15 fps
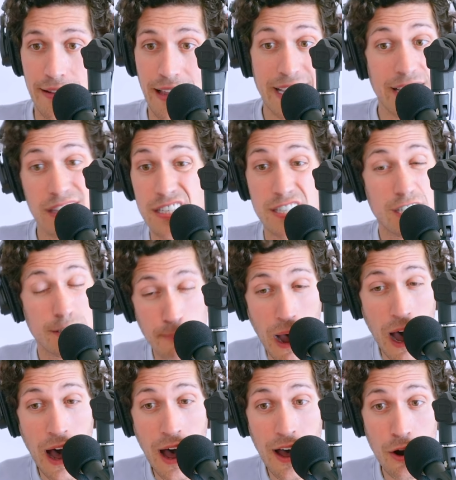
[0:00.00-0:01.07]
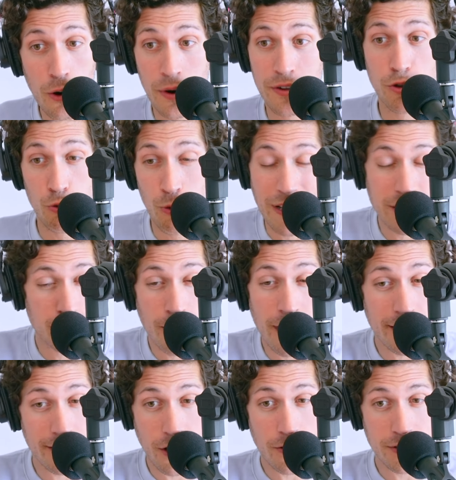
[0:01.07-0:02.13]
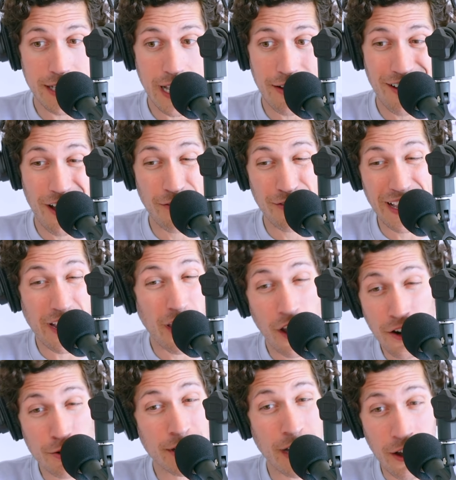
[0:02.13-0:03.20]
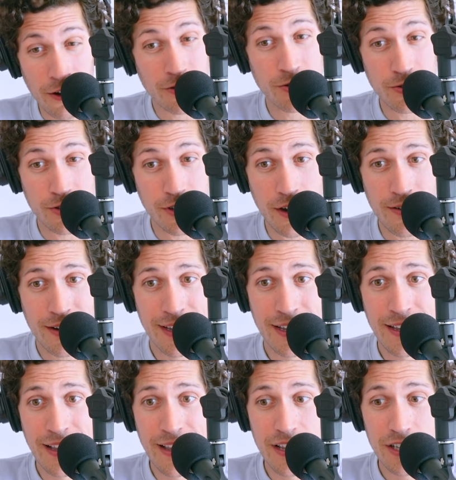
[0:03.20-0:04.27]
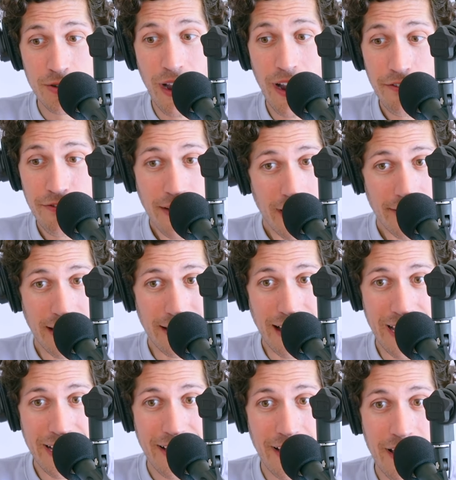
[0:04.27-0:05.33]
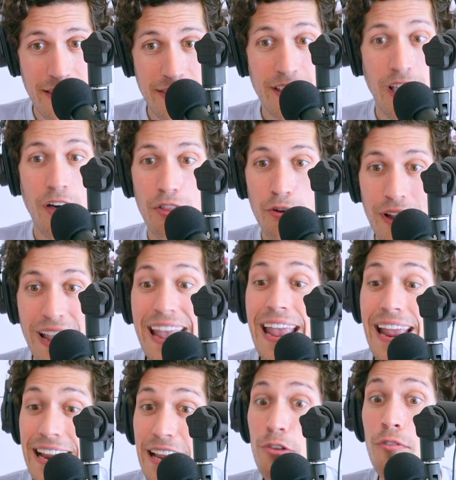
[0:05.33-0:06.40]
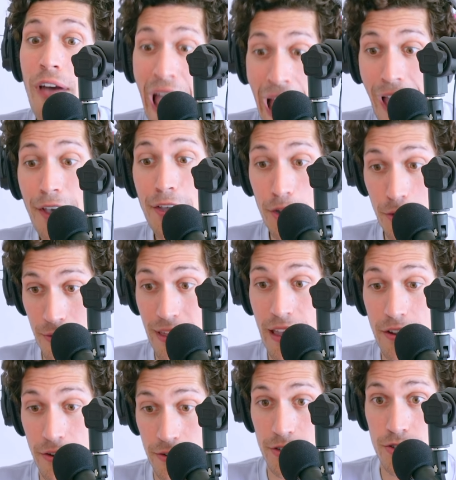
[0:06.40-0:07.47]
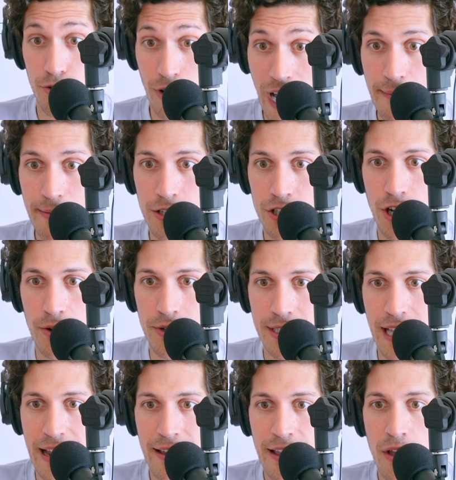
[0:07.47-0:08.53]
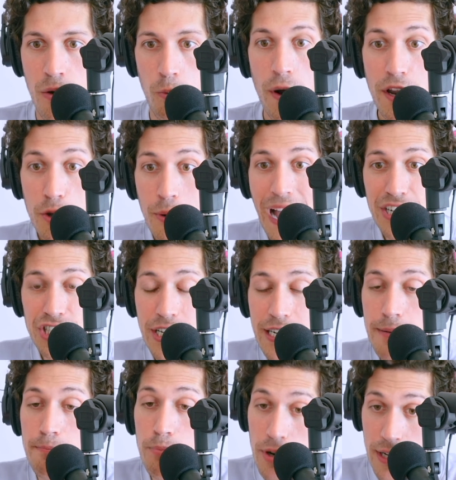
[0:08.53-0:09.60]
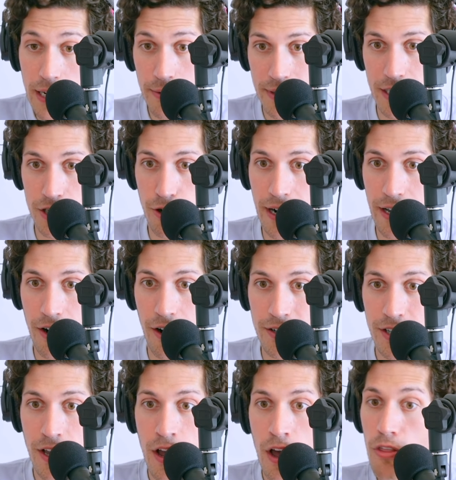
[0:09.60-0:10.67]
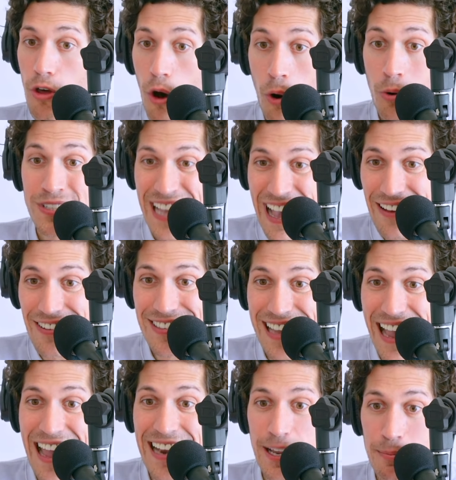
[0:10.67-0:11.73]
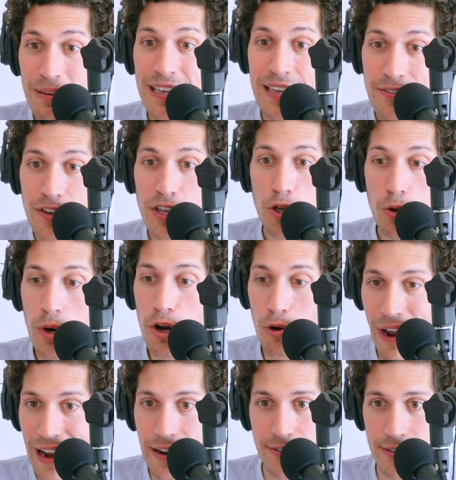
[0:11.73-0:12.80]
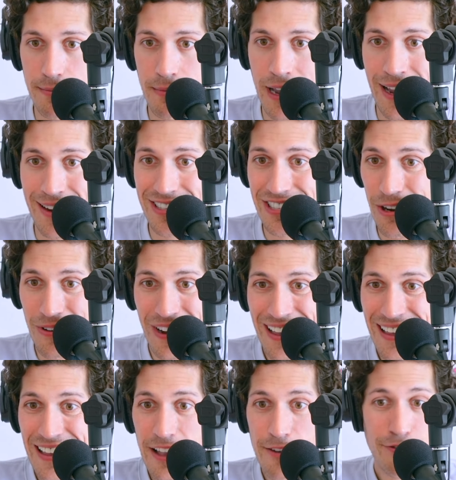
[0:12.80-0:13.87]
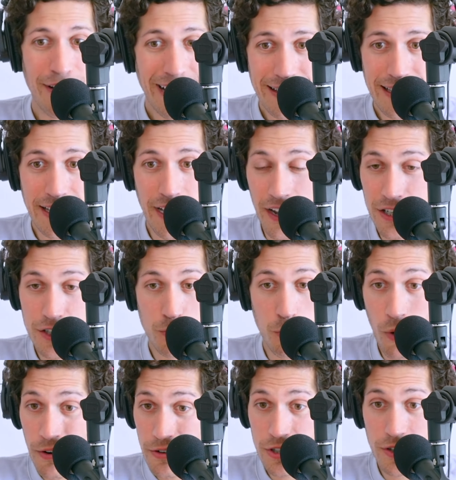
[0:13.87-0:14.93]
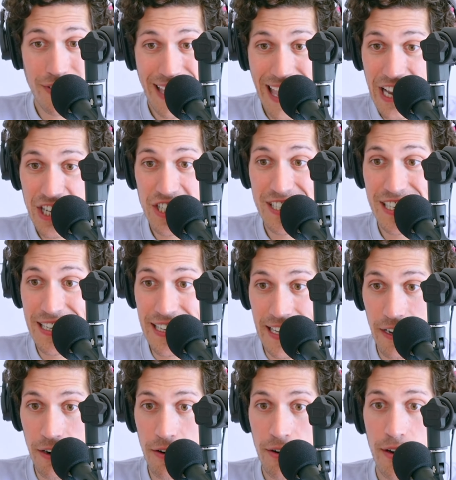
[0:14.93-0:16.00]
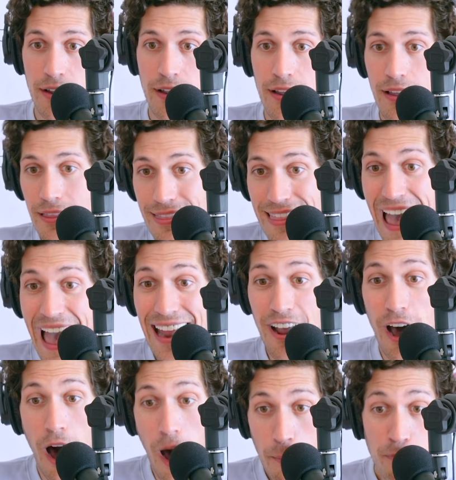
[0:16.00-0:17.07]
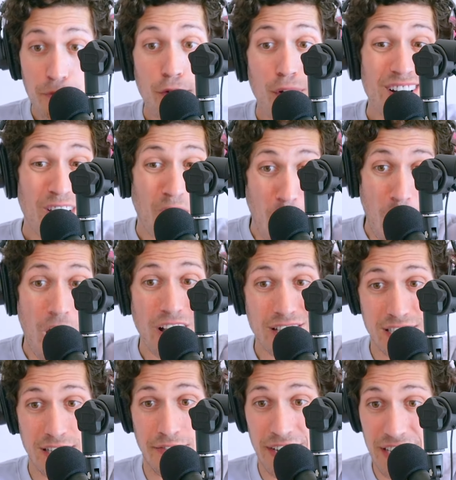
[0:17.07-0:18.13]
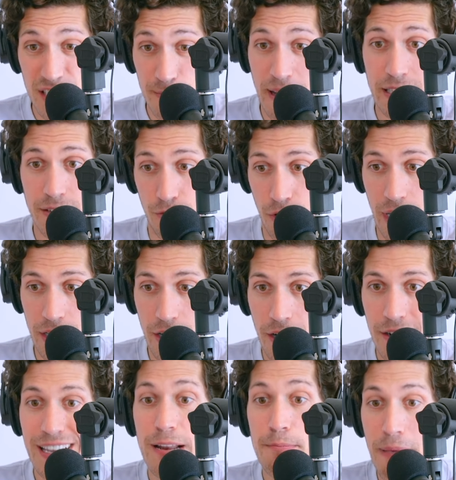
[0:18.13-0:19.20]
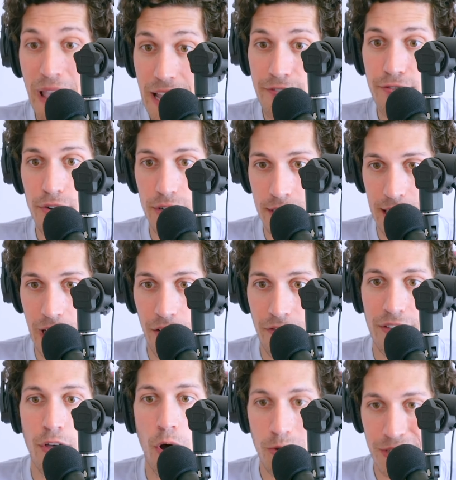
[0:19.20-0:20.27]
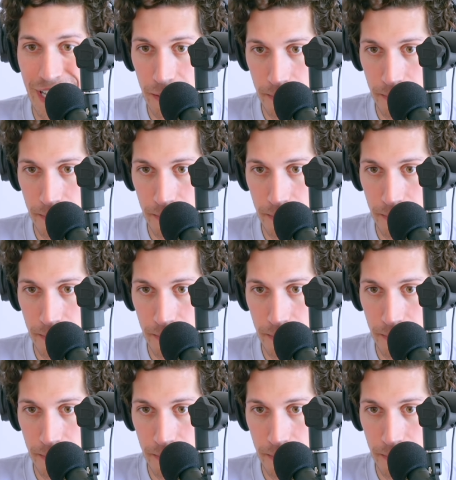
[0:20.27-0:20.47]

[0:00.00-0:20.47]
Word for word: like at the spa or at the restaurant at the hotel, of like $100 or so. So I've found that like the other hidden value that you're describing, Jo, is that when you actually end up booking with these credit cards, the hotels end up giving you a credit of some kind. So frankly, on just one or two vacations a year, that upfront cost of an expensive credit card can pay for itself in the hotel